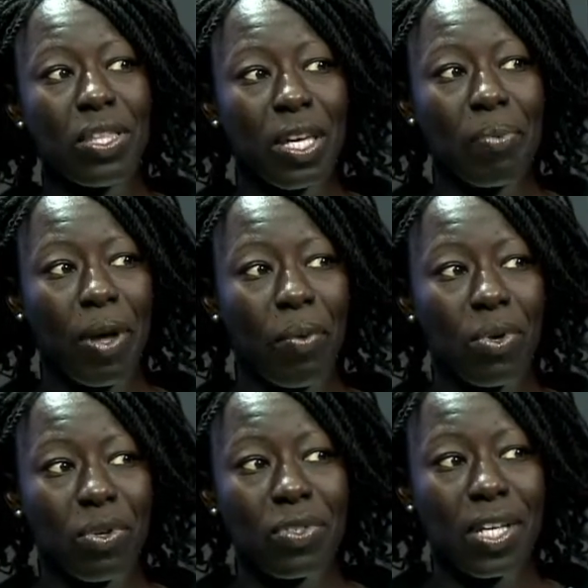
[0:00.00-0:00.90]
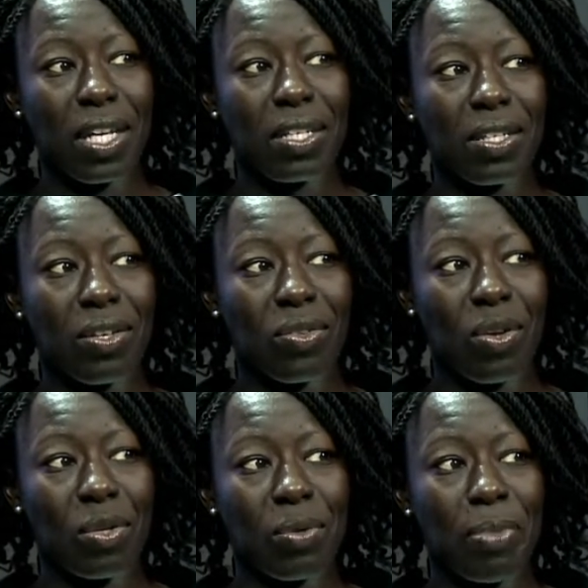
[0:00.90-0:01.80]
The only thing about what you've said is that
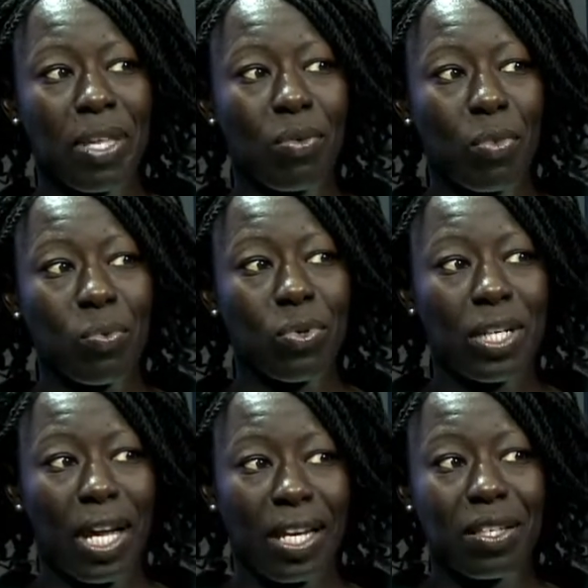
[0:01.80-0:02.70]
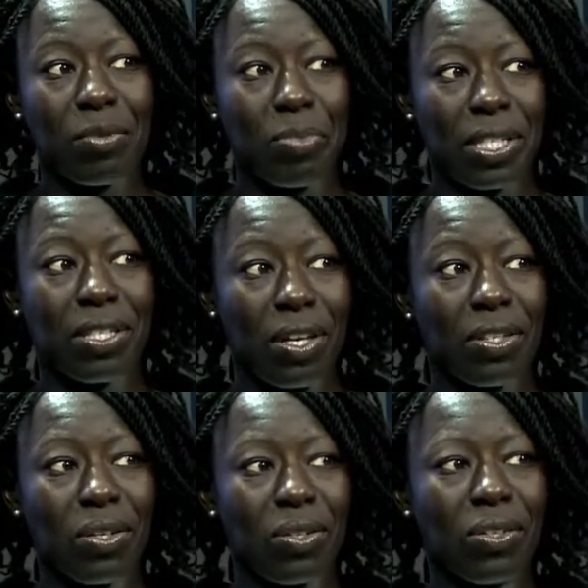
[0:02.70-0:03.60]
the only bit that we would like to be
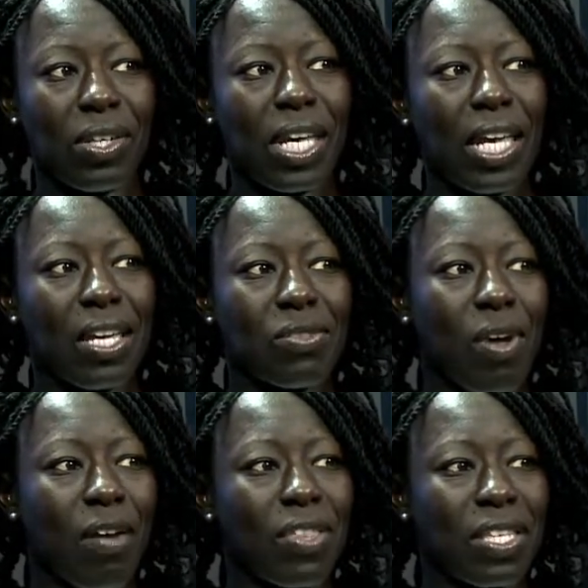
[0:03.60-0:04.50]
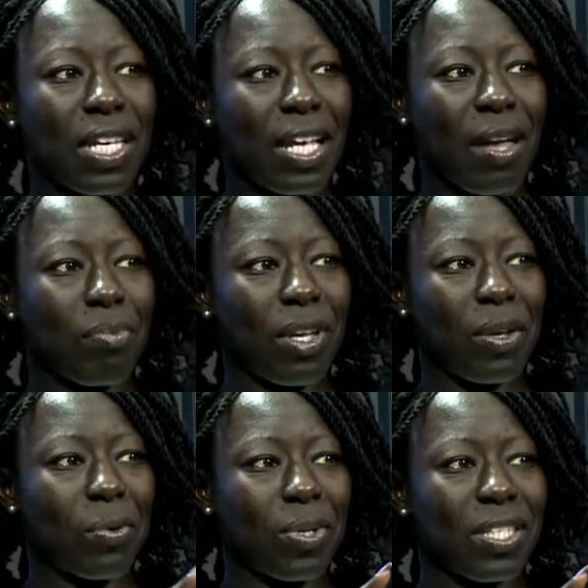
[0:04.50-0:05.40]
certain is rather than saying
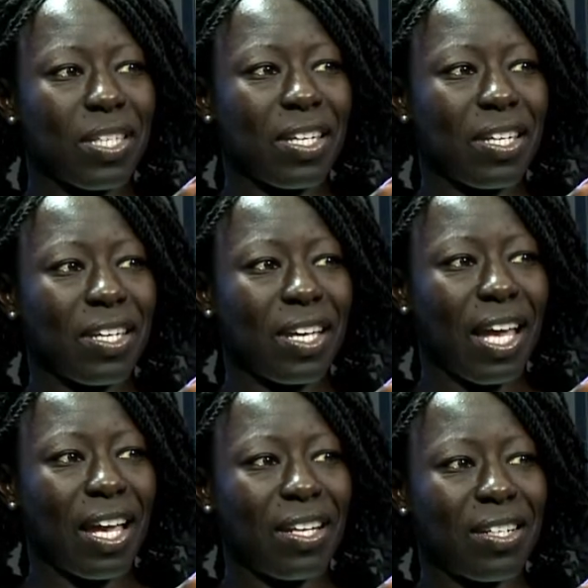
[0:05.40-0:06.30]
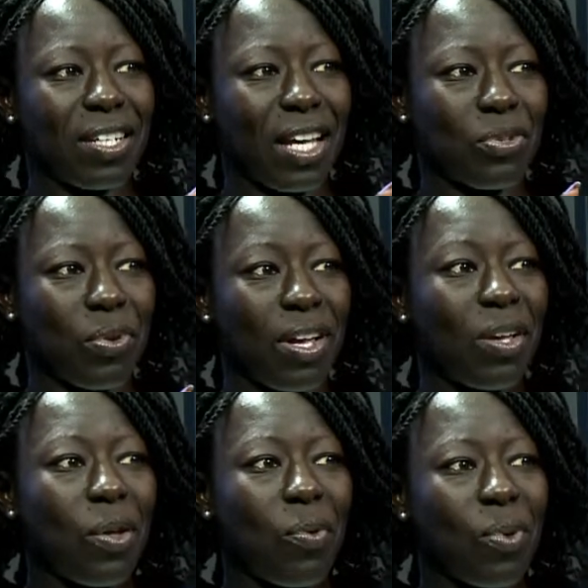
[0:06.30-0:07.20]
Abena, Kwesi and Adwoa,